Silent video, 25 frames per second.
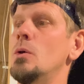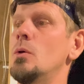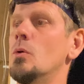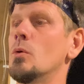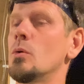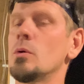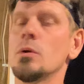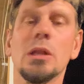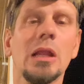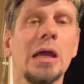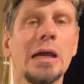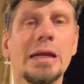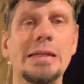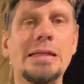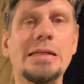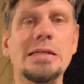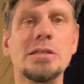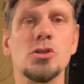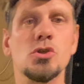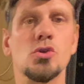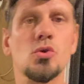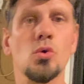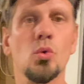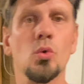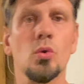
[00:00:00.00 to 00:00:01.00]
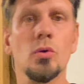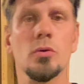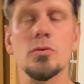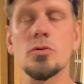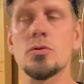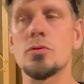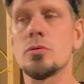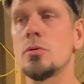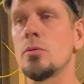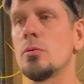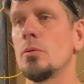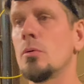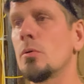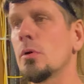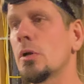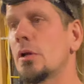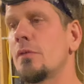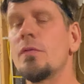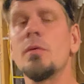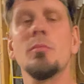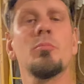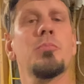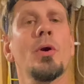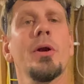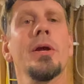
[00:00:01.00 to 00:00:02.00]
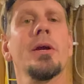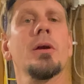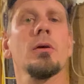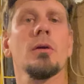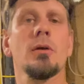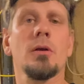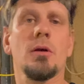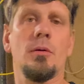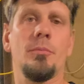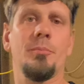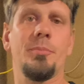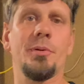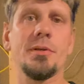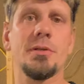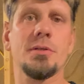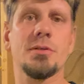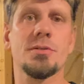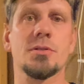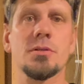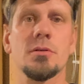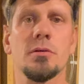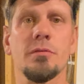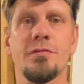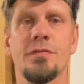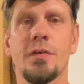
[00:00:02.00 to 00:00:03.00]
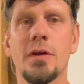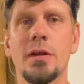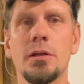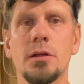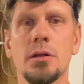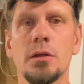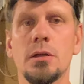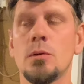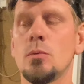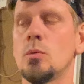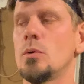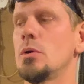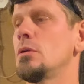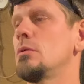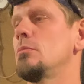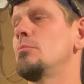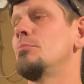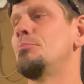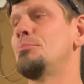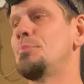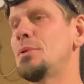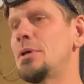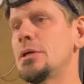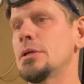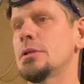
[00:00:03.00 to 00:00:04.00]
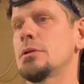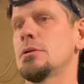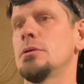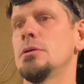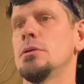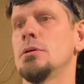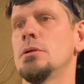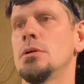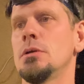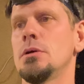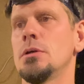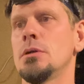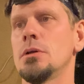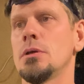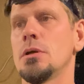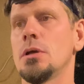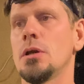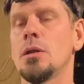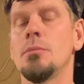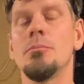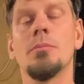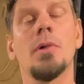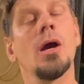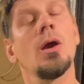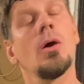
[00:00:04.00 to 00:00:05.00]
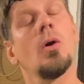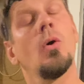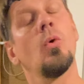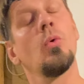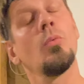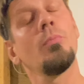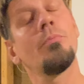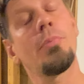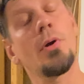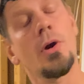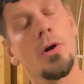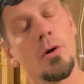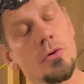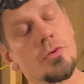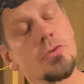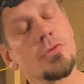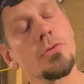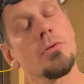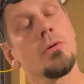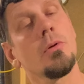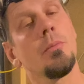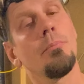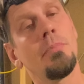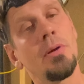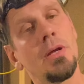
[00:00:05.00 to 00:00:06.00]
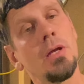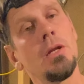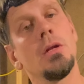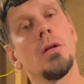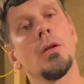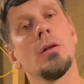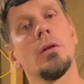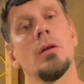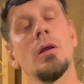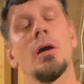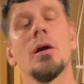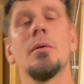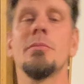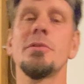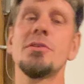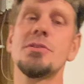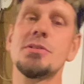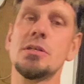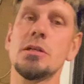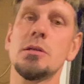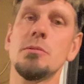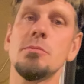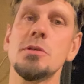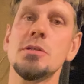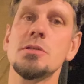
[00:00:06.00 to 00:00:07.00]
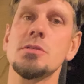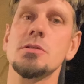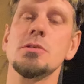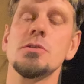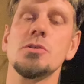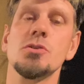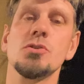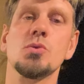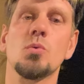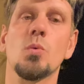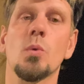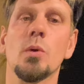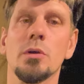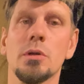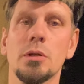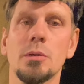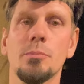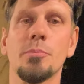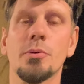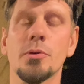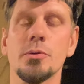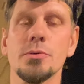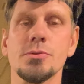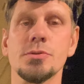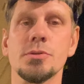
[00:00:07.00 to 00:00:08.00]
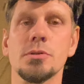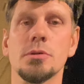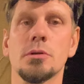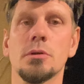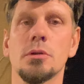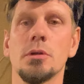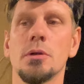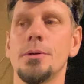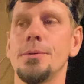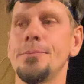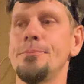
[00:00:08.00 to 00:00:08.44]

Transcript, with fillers: or lighting stores or even breaker companies to offend anyone, but in my own personal opinion, I'm a Siemens and a Square D person.